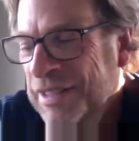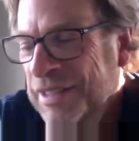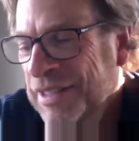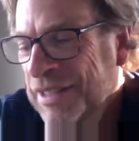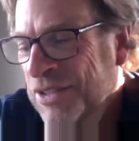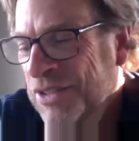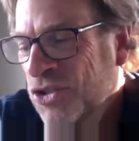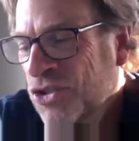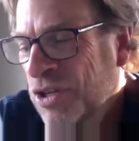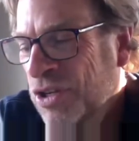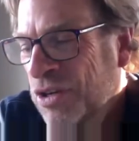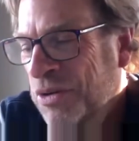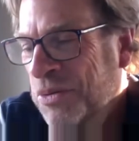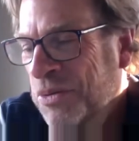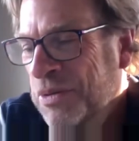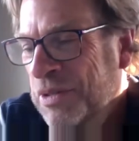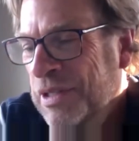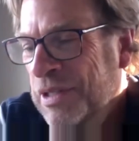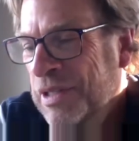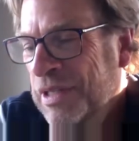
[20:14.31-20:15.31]

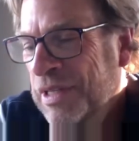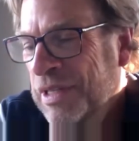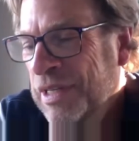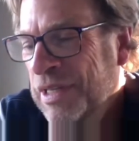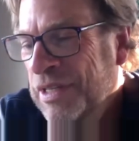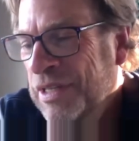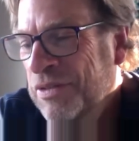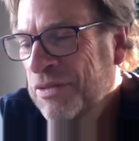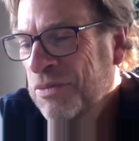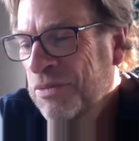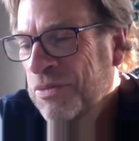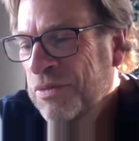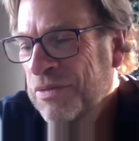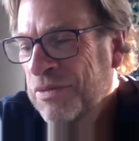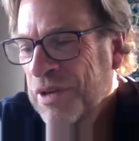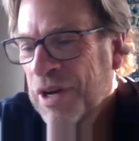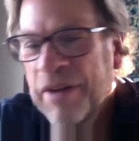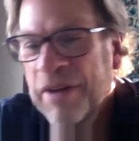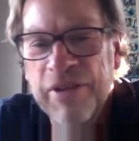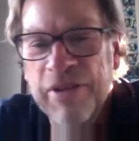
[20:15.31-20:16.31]
So
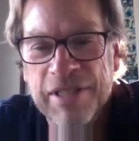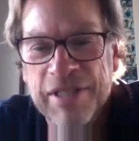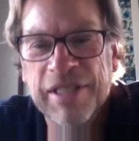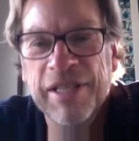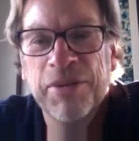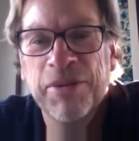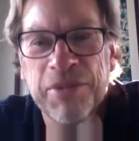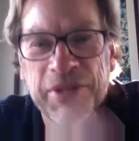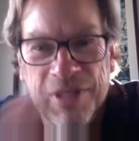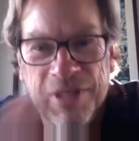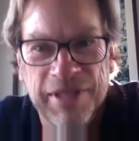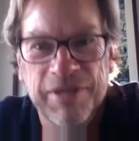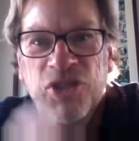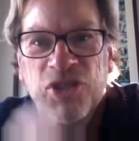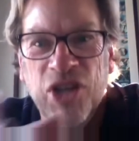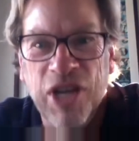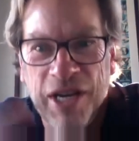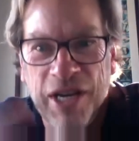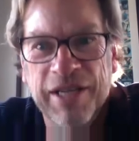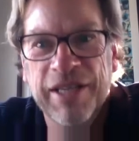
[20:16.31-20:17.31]
obviously it was
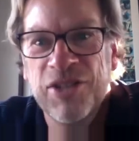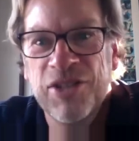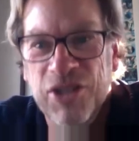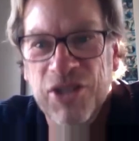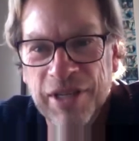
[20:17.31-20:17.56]
Jack and